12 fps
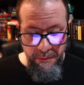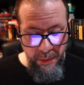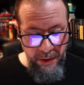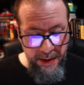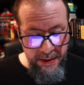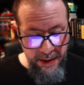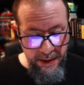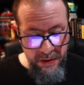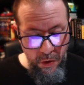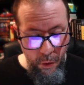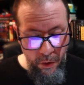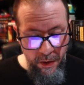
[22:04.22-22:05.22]
of Police
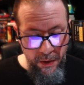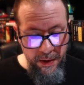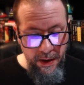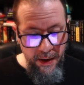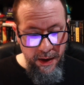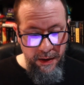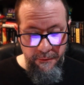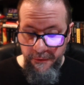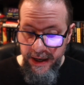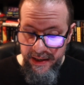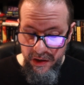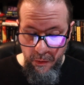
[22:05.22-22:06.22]
has ordered the
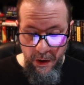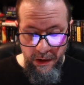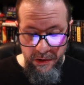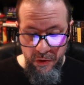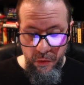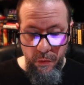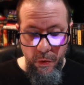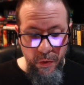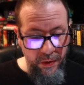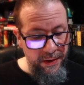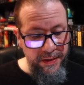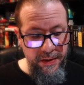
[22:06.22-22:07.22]
Vice Squad to
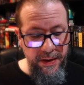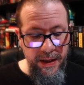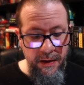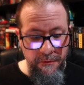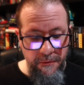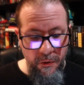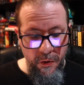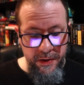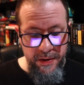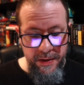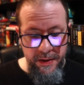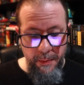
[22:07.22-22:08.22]
ruthlessly
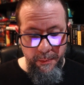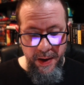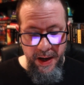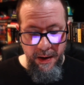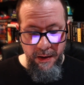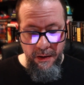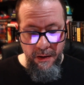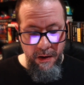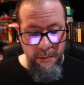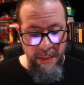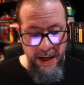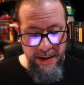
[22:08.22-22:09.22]
enforce the ban
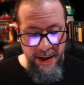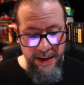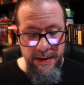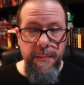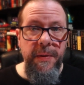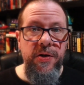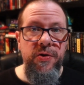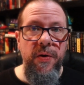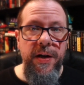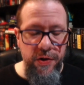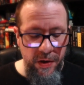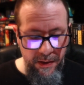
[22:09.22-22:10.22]
on May Day
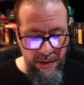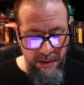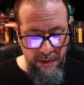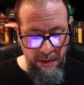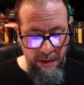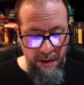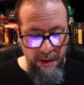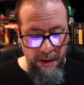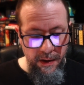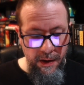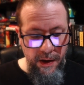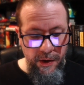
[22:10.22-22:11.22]
demonstrations.
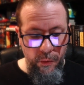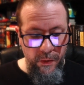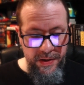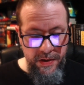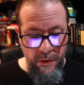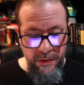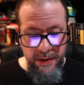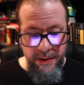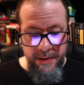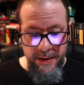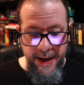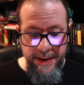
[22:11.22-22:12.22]
The result
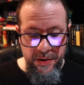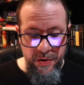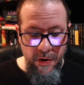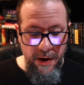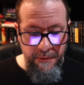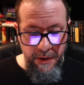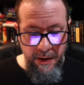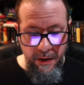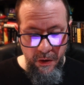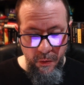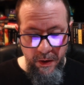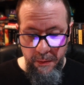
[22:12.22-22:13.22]
is catastrophic,
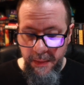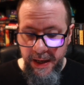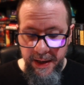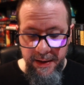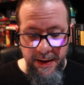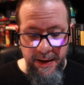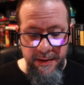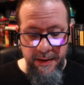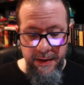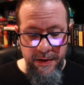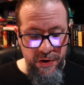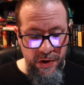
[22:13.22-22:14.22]
with many dead and
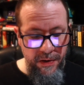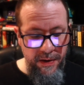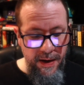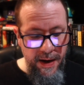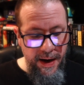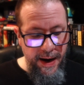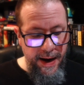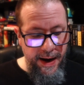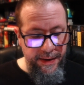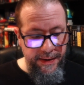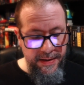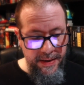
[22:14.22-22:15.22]
injured,
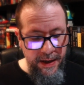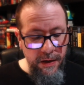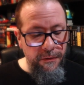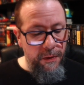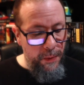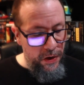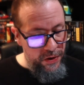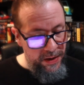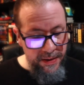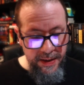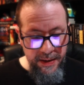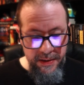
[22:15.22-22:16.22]
and a state of
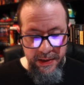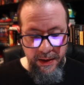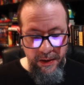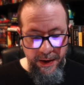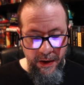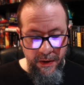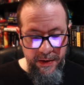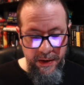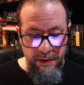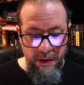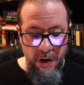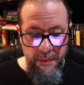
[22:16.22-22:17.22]
emergency is declared
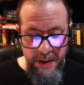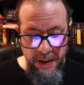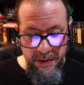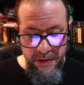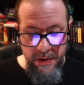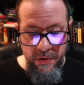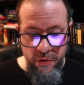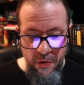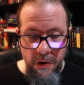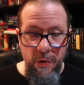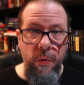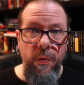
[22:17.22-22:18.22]
in the communist
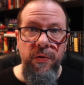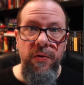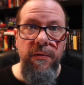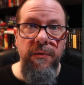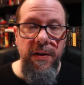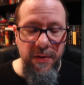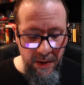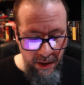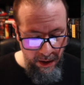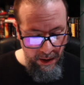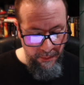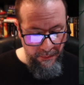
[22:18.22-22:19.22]
strongholds of the
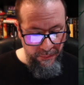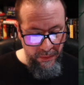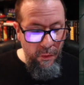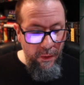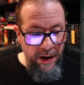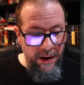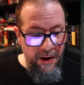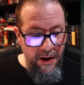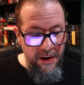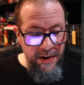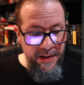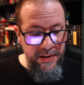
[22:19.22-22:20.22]
city. When a
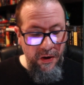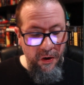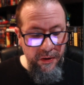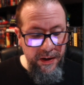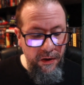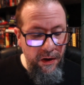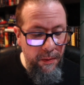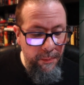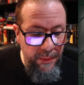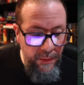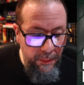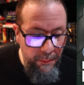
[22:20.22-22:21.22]
car is hauled out of
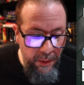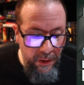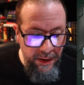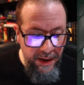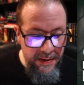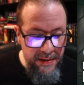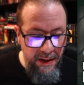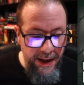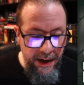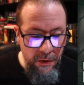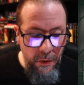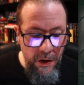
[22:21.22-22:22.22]
the Berlin's
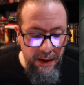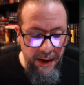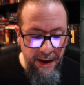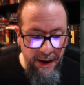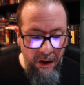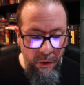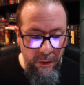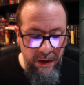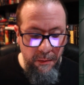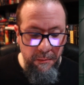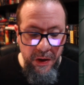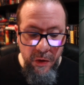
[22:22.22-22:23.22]
Landwehr Canal with
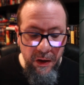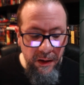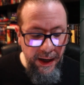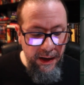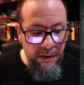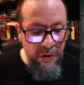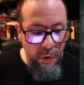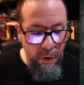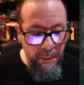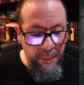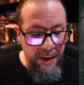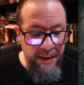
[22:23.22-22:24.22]
a mutilated
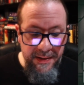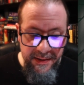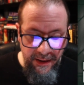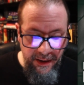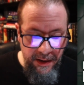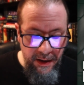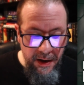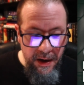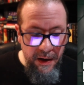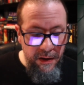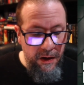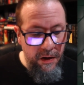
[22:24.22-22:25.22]
corpse inside,
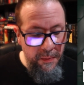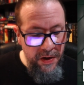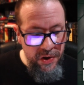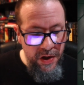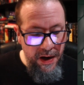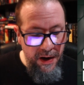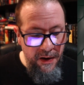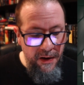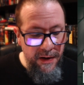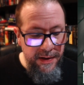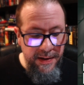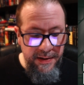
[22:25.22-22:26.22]
the commissionaire
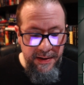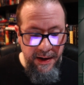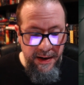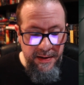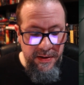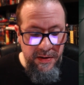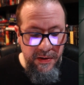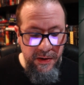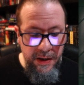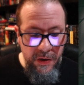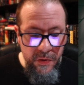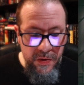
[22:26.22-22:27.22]
decides to
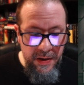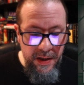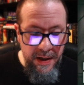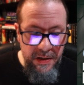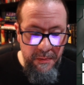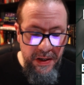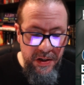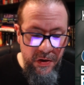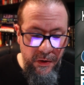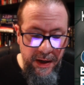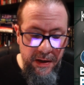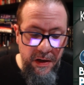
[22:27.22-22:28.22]
use this
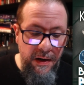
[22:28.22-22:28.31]
mystery